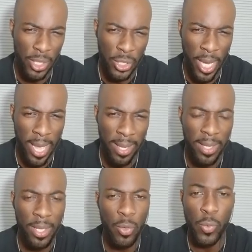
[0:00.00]
the chat.
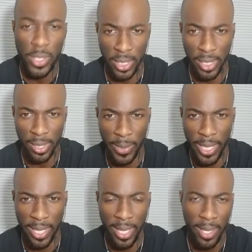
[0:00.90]
We just need to be
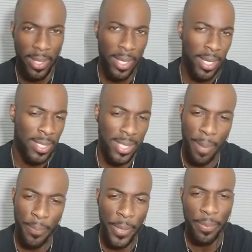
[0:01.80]
in there. Because
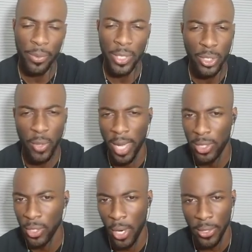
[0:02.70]
some people just trying to
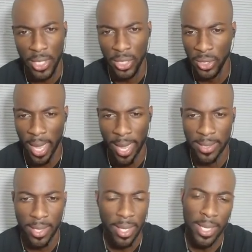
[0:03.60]
start these
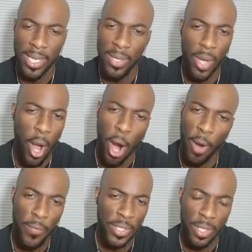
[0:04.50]
chats,
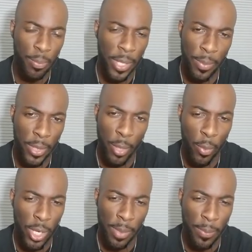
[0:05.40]
harvesting people that
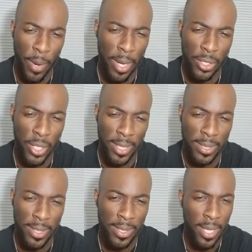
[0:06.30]
want to be a part of
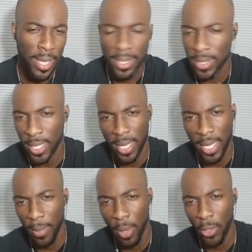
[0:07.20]
justice, sending
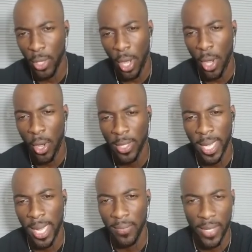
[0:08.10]
them on all
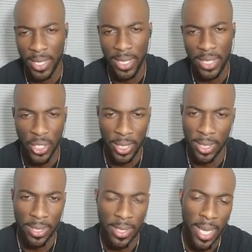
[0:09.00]
kind of other
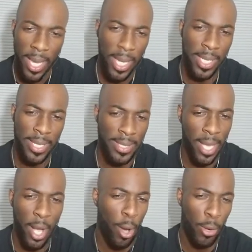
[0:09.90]
agendas, and then say
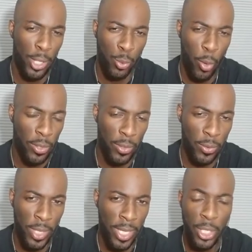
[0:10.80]
all this work you
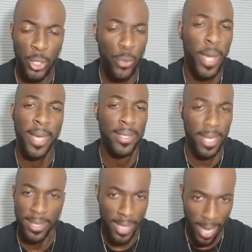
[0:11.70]
did, you ain't
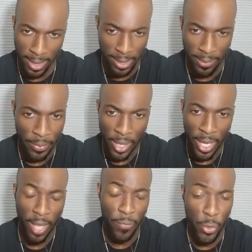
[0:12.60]
done nothing.
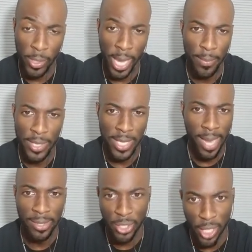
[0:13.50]
If you came
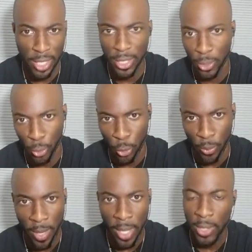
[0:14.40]
inside the justice
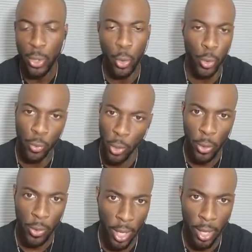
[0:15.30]
group doing a
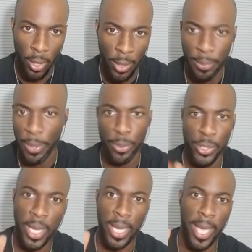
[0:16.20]
roll call and people
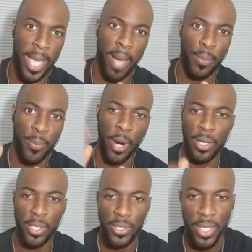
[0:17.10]
said, hey, I'm a part
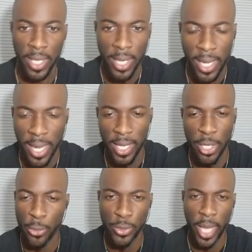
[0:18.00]
of your city, and
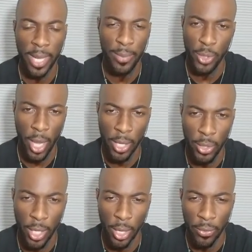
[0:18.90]
then you take them and try to do
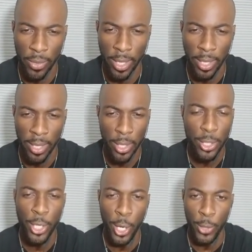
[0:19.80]
your own thing.
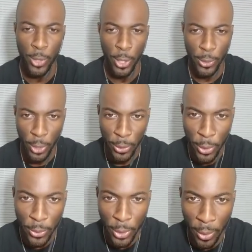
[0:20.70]

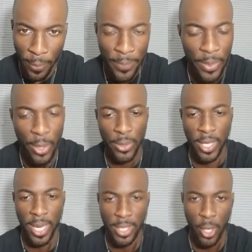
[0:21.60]
No. Those
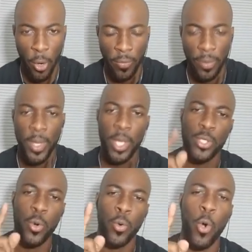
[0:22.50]
days are over.
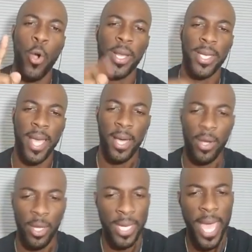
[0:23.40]
So
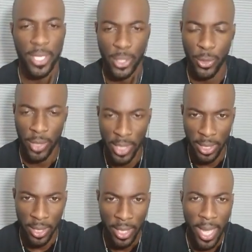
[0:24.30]
a national
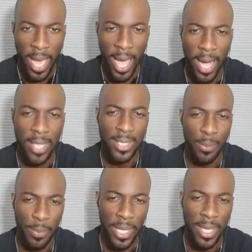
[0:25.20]
leader ought to
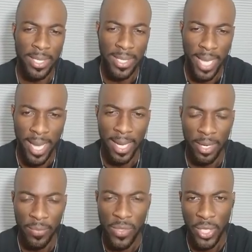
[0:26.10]
be inside
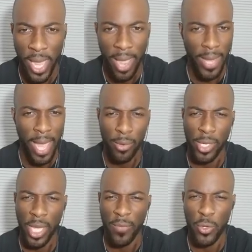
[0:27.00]
of the chat. Now, I don't
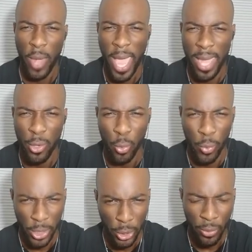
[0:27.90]
care if you add an
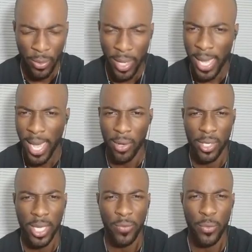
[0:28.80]
original. I don't
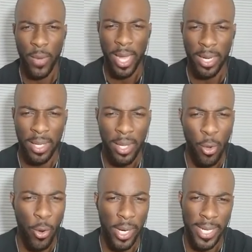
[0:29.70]
care if you add an
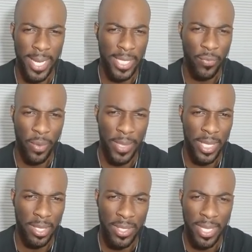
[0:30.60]
organizer from
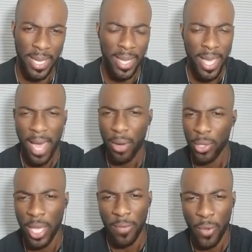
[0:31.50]
another city. I
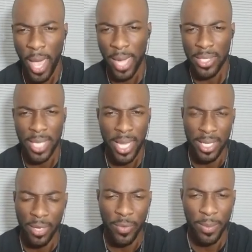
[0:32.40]
don't care if you add a state
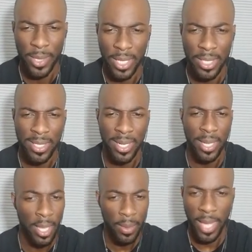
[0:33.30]
leader from another city.
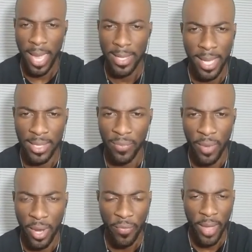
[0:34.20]
That doesn't
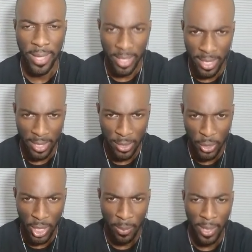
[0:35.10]
verify that it's
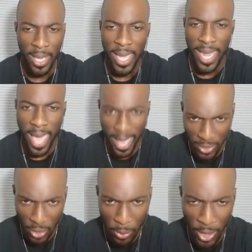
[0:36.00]
legitimate. It has
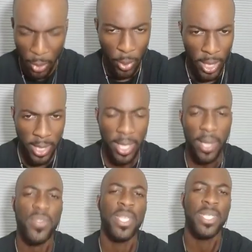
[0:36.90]
to be one
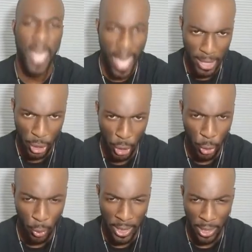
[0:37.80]
of the
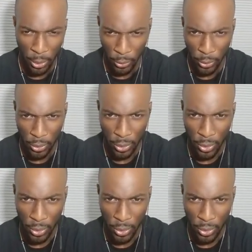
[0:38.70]
national leaders